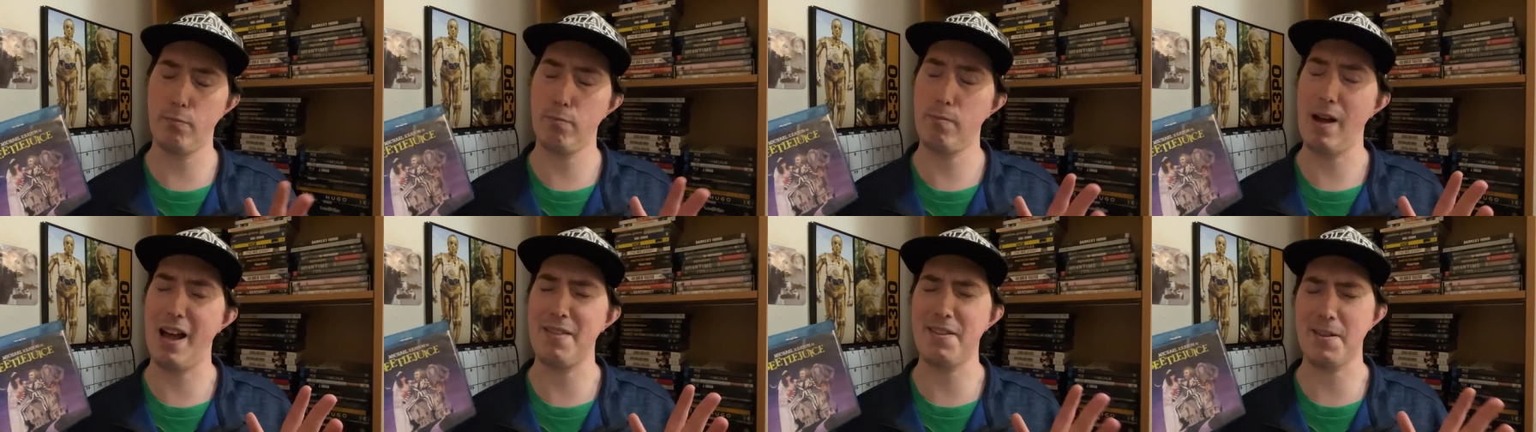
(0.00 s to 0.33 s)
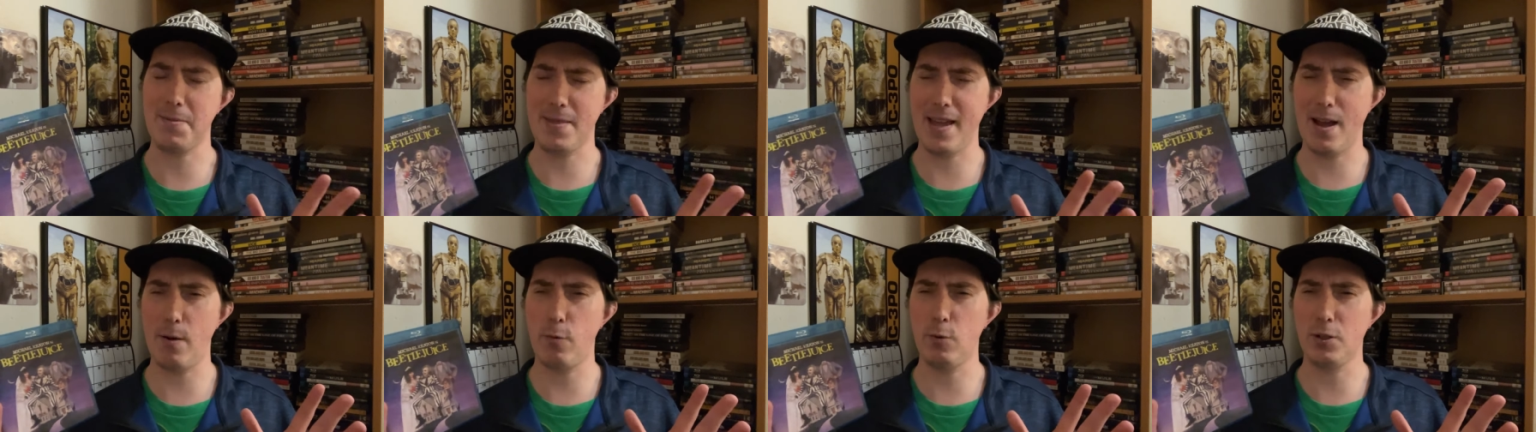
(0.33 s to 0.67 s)
I think
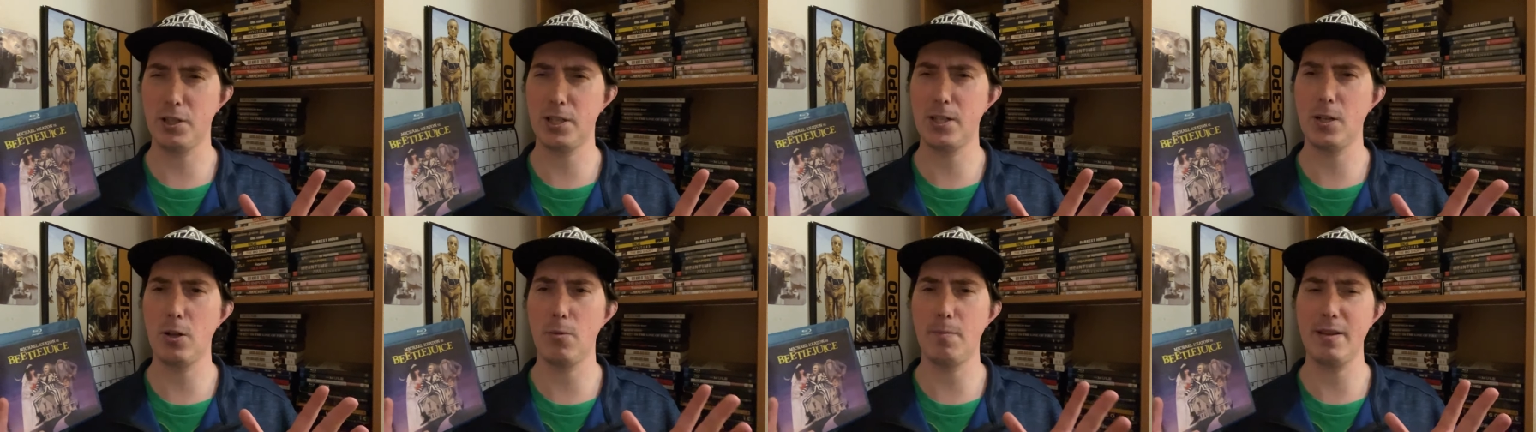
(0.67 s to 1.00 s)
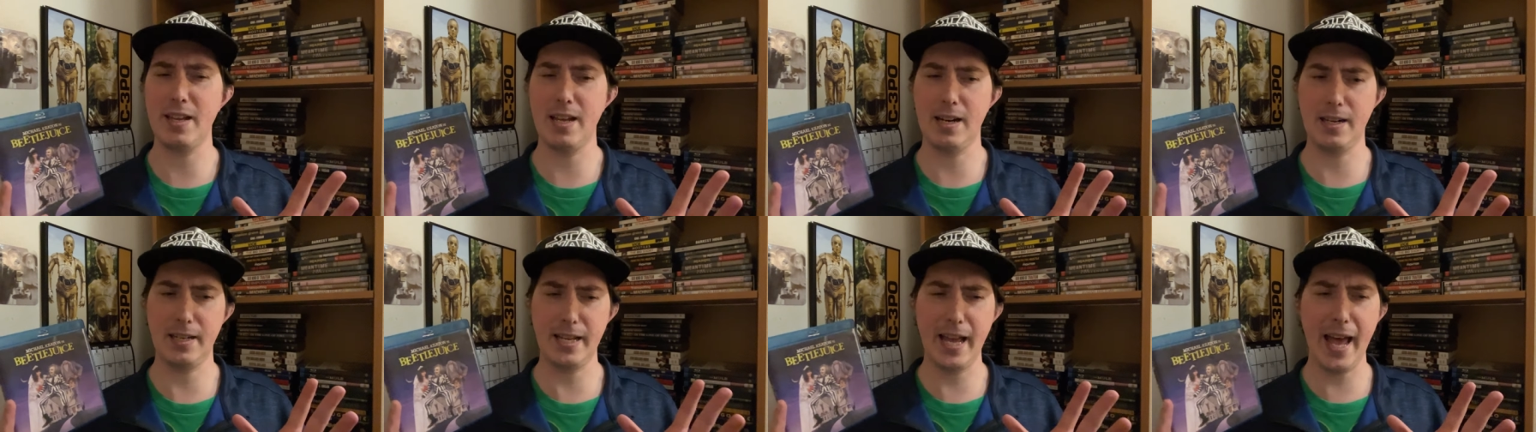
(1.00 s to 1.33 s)
that will still be
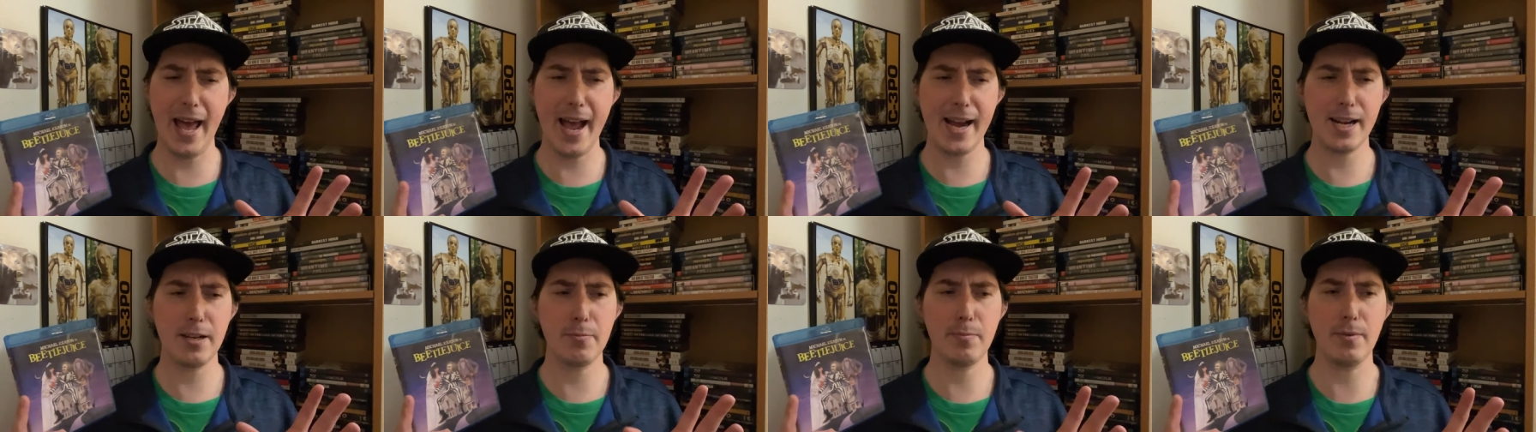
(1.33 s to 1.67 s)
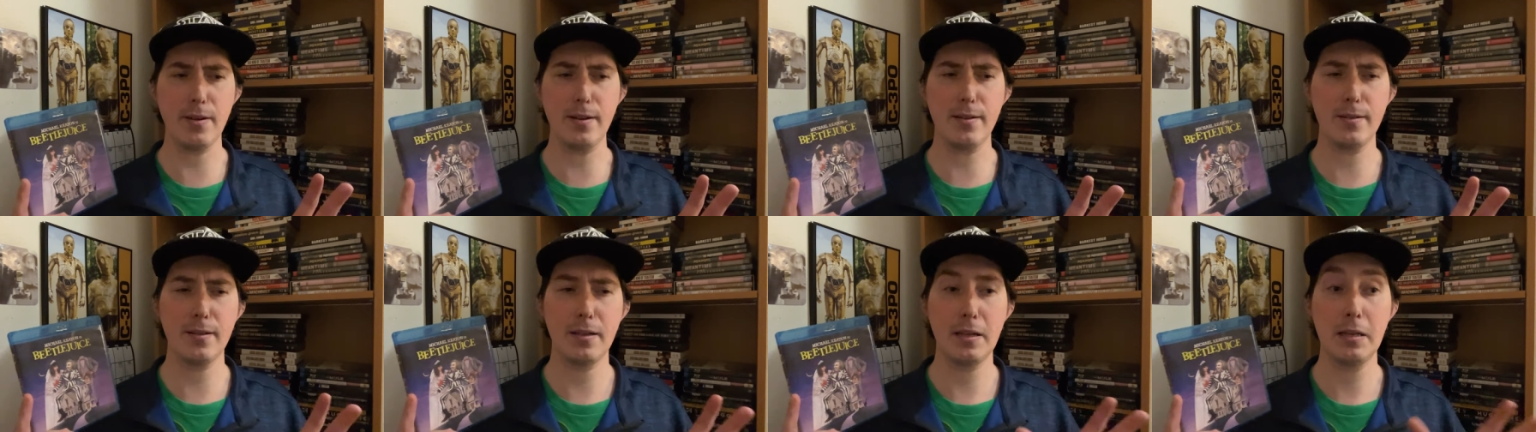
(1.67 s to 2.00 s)
intact,
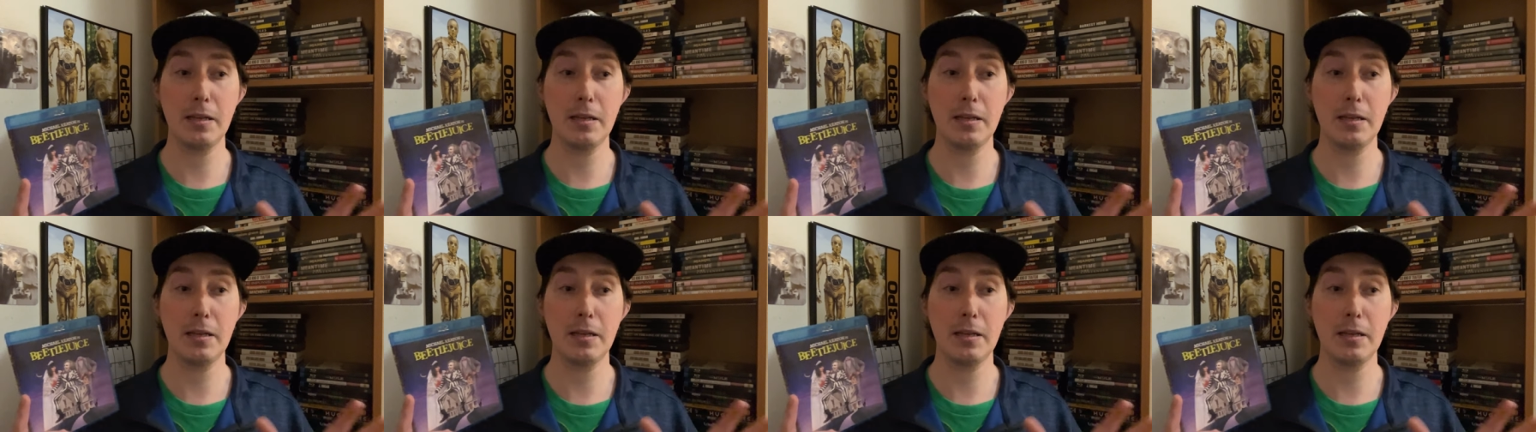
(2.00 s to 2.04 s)
but